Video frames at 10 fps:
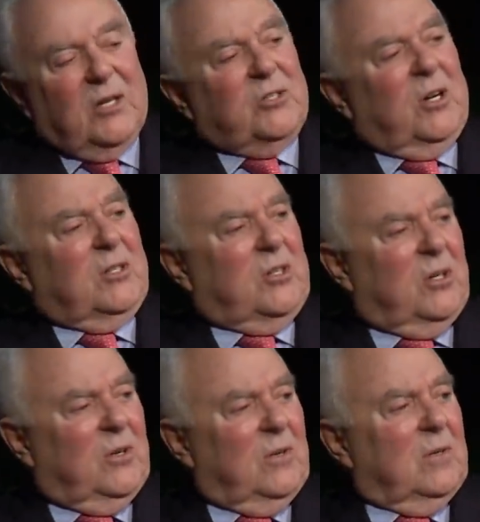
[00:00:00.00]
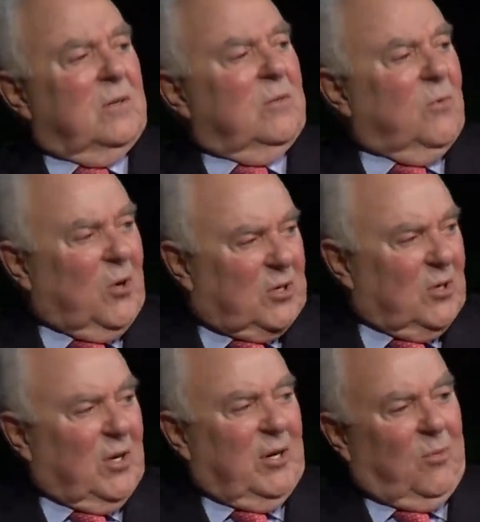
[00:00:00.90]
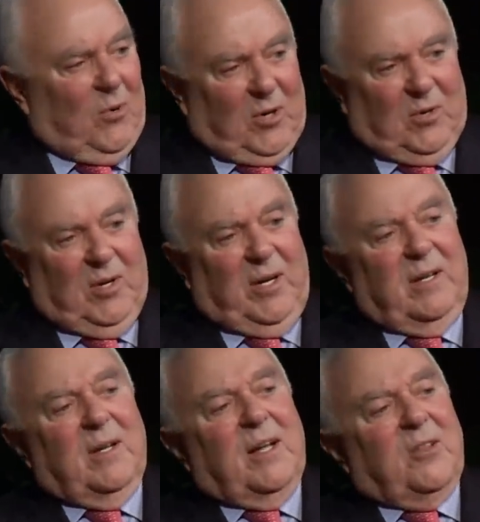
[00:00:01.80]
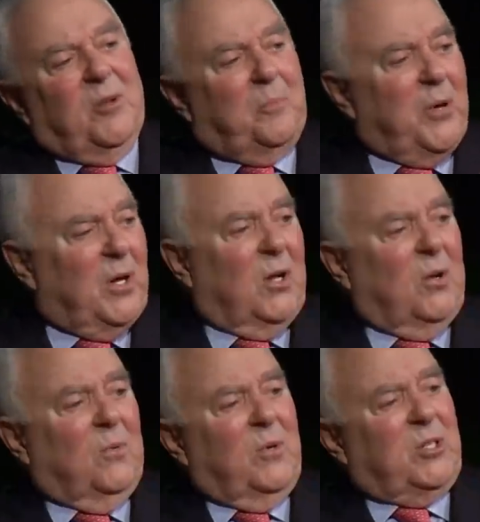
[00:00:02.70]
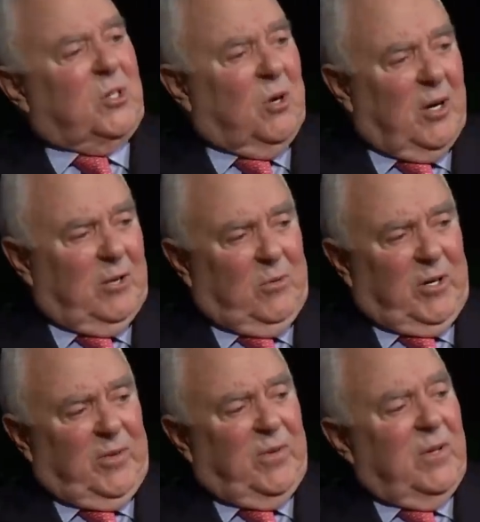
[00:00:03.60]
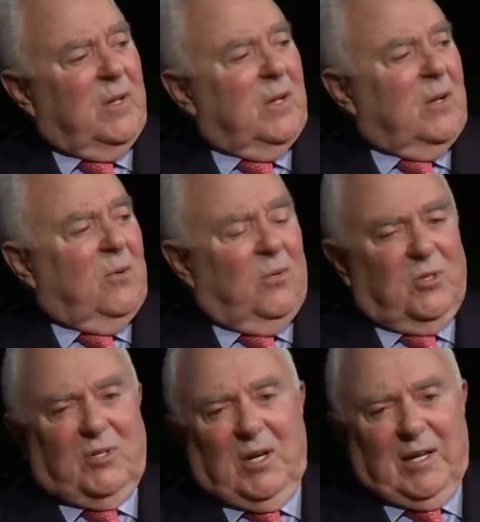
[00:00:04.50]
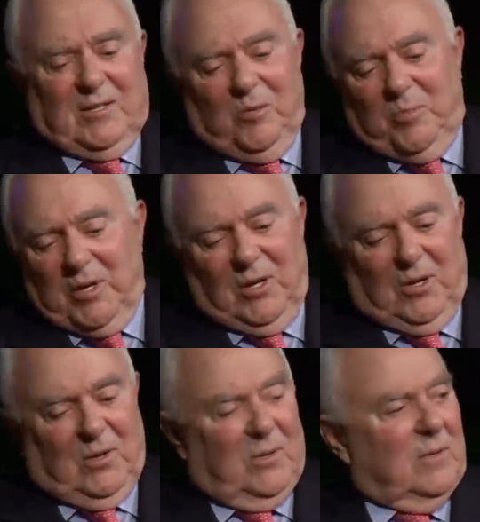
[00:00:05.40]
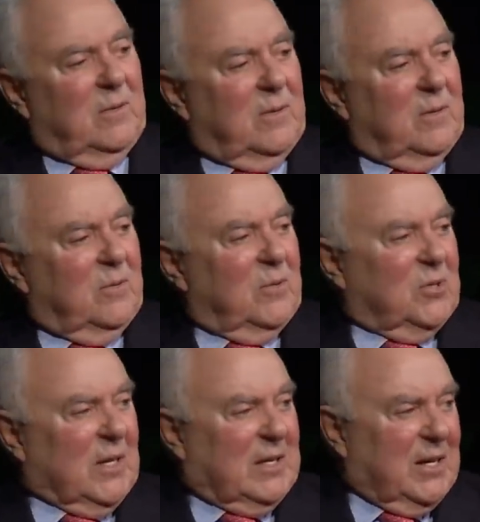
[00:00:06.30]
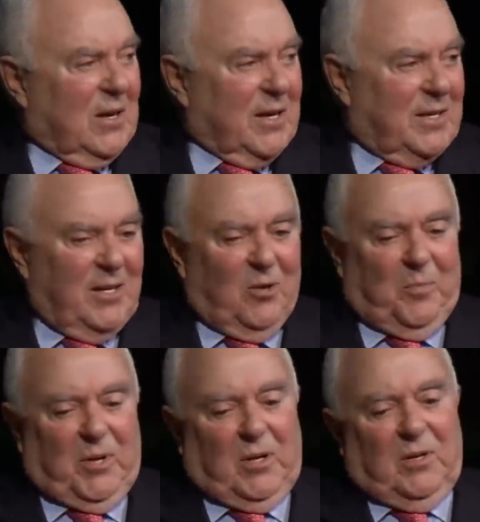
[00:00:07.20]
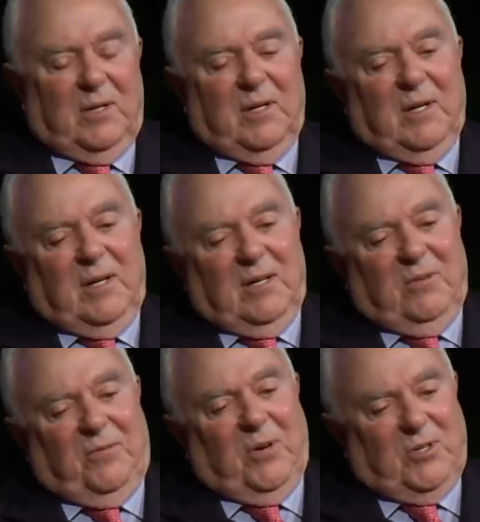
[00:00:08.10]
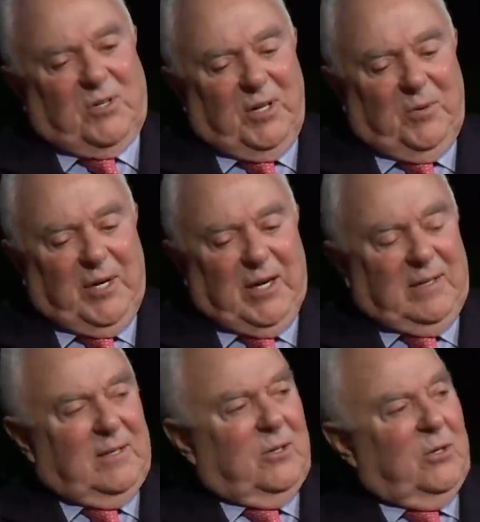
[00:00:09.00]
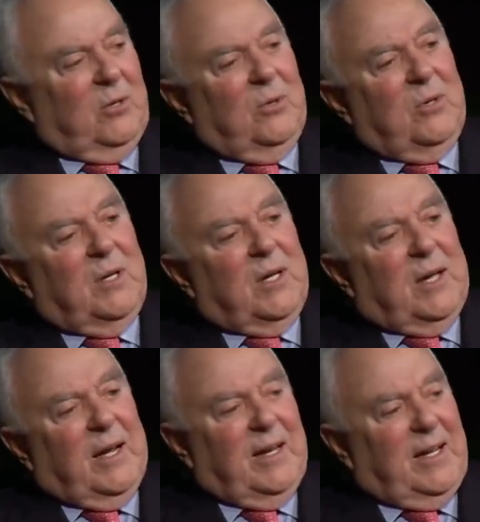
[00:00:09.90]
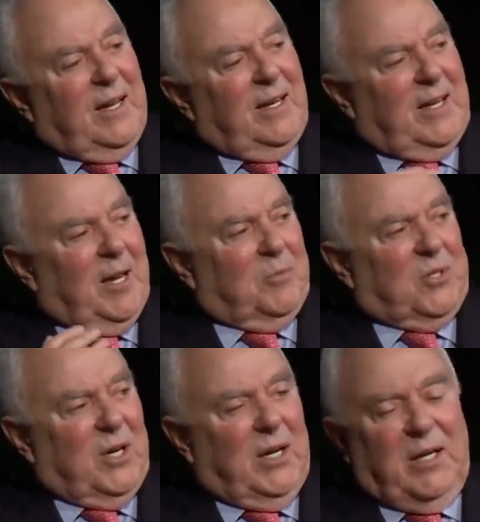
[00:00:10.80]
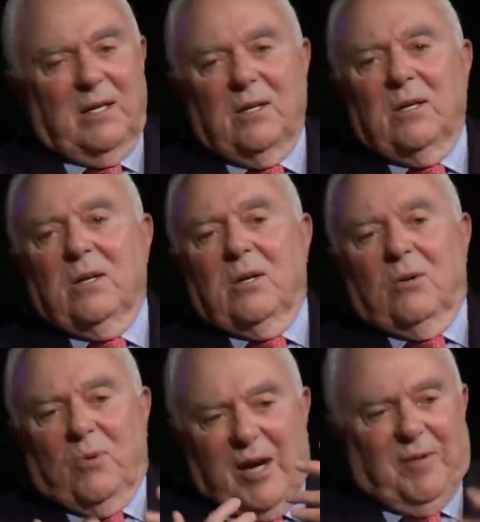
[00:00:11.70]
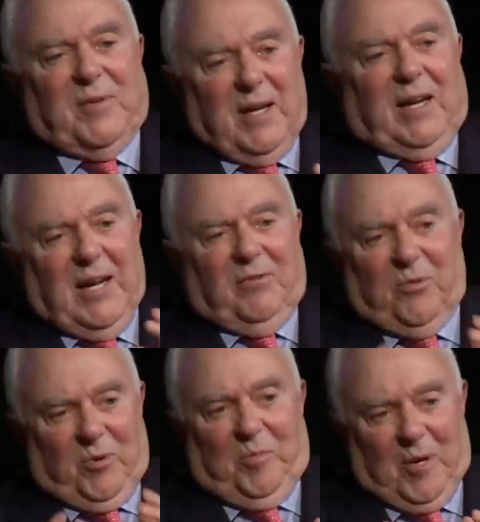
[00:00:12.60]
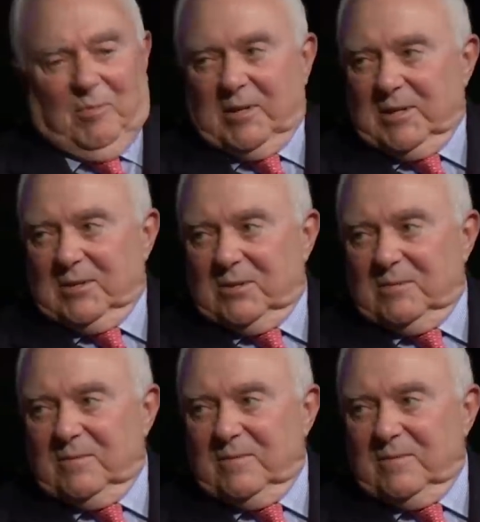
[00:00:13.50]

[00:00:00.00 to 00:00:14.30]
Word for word: Johnson worked on it, worked on it. The bill we started with was not the bill, was not the ideal bill. The first thing we had to do, and he, and he kept saying, we have to get half the Republicans.